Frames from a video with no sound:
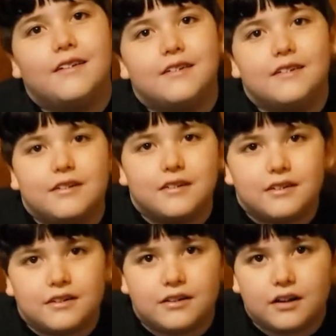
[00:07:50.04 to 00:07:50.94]
All right, so
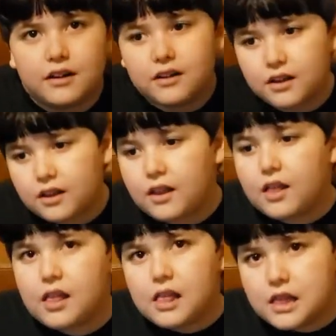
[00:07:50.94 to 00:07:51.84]
maybe a future
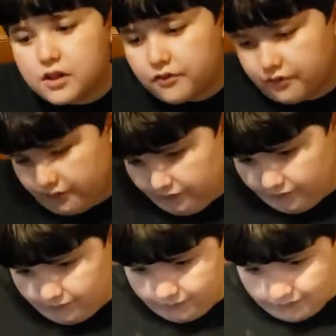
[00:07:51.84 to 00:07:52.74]
vintage toy review if
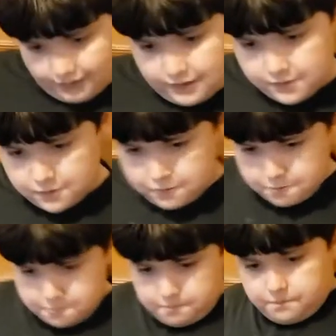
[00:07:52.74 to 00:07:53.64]
we can locate
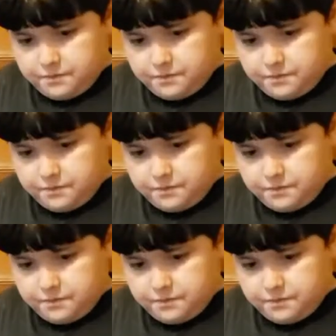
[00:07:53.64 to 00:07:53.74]
that.